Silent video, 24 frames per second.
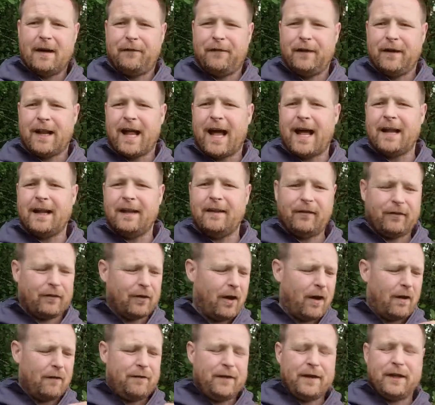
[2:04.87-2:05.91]
if you like these
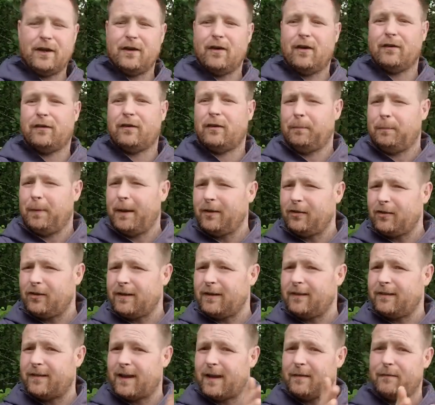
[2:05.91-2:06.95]
sort of videos, especially
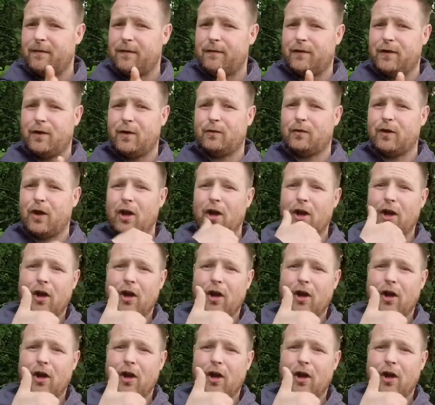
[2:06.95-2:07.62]
the tent reviews